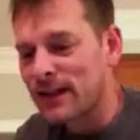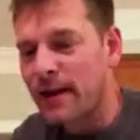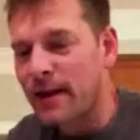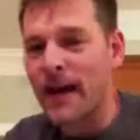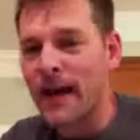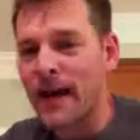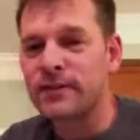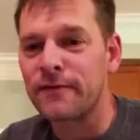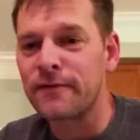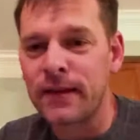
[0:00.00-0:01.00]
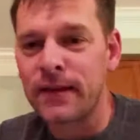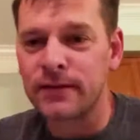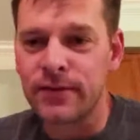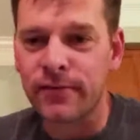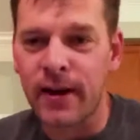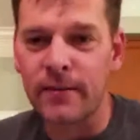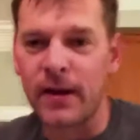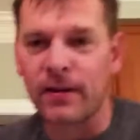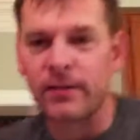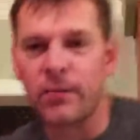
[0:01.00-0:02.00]
package of bacon is the right
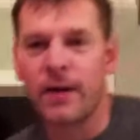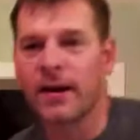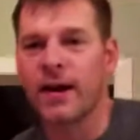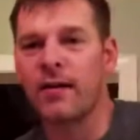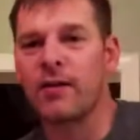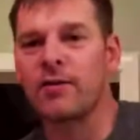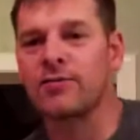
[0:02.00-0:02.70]
amount, no matter how large the